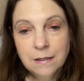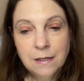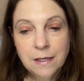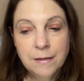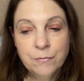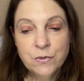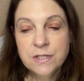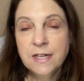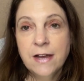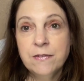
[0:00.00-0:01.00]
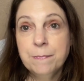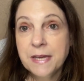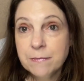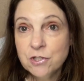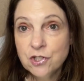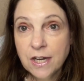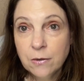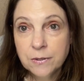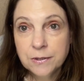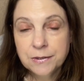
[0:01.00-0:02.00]
We did have a baby
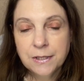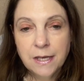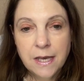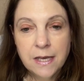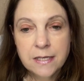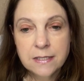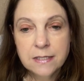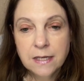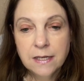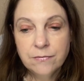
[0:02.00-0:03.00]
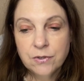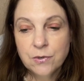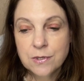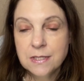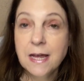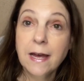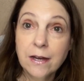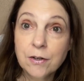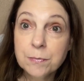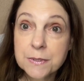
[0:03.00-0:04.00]
shower, and of course that
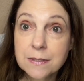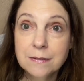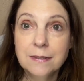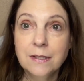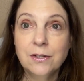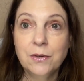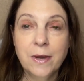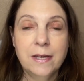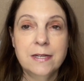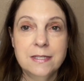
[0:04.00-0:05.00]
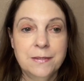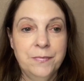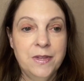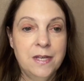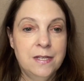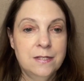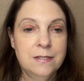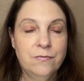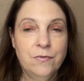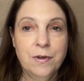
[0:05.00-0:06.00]
helped. You know, I got some
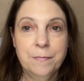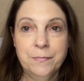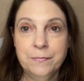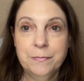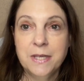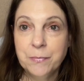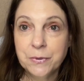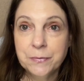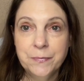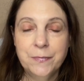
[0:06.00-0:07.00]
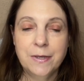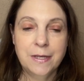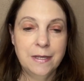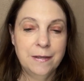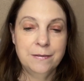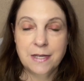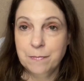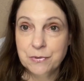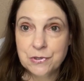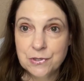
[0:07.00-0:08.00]
things from people,
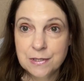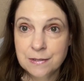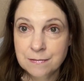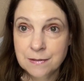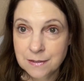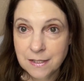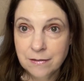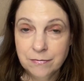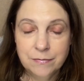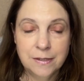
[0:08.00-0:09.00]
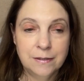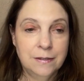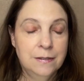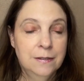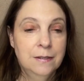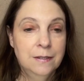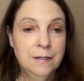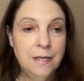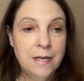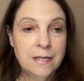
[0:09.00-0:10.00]
diapers and stuff,
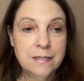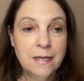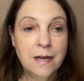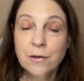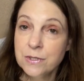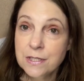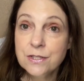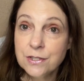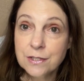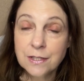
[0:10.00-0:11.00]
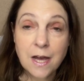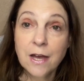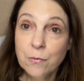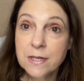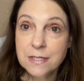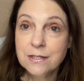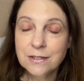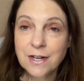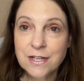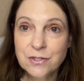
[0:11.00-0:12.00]
and I was still
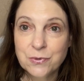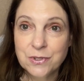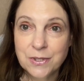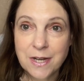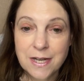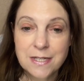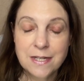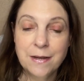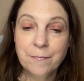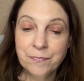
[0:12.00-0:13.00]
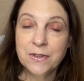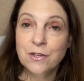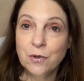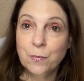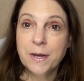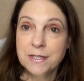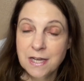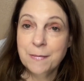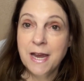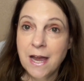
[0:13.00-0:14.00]
in high school, you guys. You know, by the
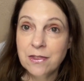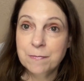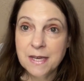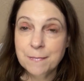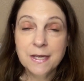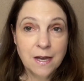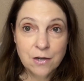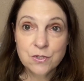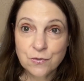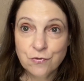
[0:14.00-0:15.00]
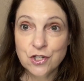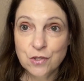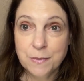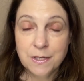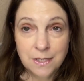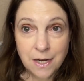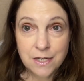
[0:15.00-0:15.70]
time I had the baby, I was a freshman in high